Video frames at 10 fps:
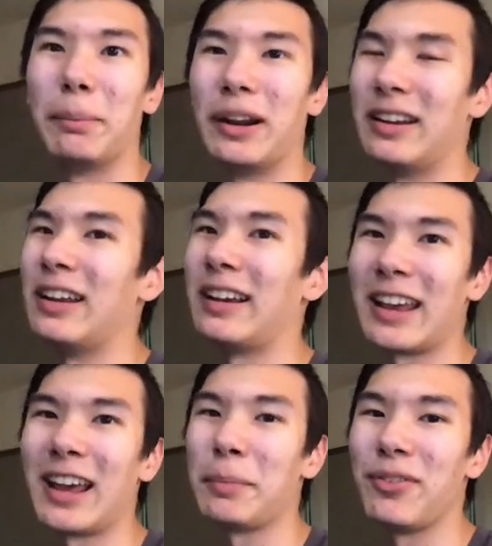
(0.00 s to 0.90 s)
but it
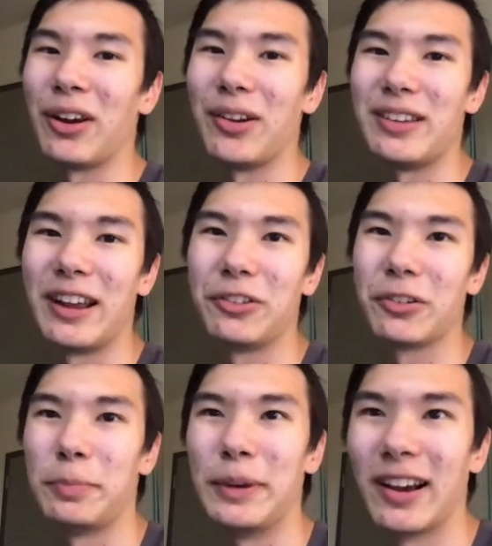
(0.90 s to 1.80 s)
can be very
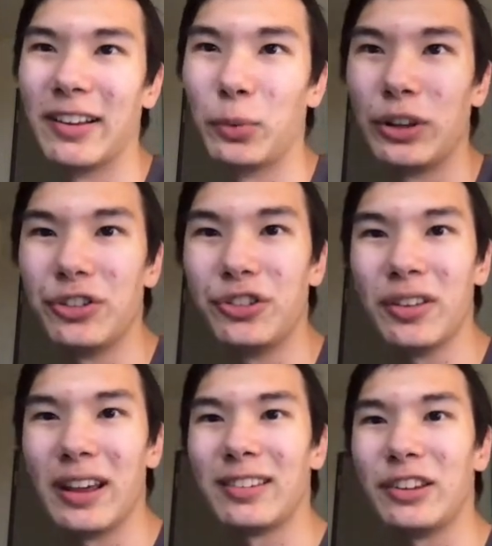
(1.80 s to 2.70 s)
dangerous because when you do this,